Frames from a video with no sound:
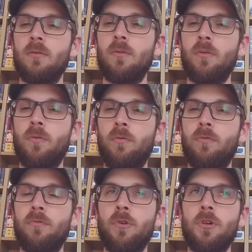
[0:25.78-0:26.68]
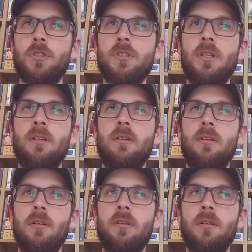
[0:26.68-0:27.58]
first
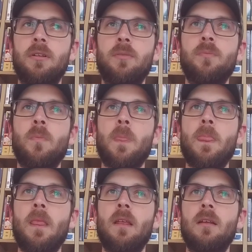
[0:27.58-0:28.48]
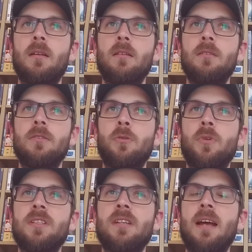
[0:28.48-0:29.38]
the
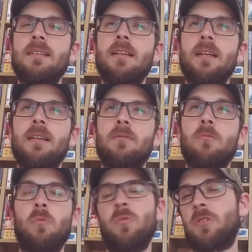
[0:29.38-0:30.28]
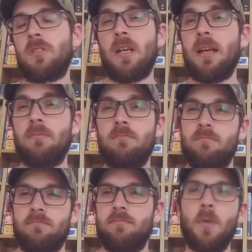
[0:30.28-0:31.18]
reason I did it was because I had
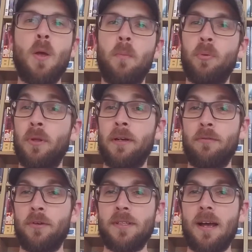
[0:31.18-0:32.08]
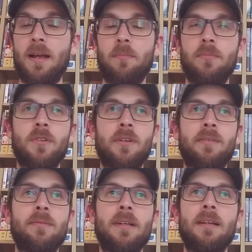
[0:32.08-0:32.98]
plenty of free time to
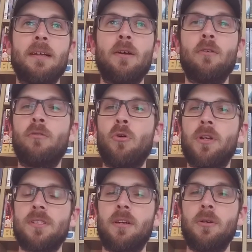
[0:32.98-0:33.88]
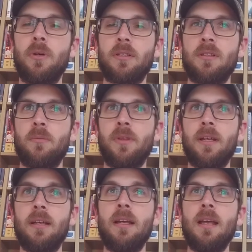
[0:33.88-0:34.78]
focus on doing
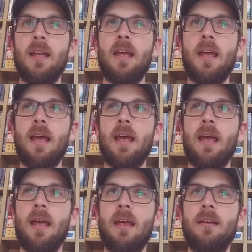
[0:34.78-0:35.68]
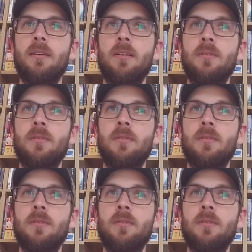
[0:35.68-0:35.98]
something, and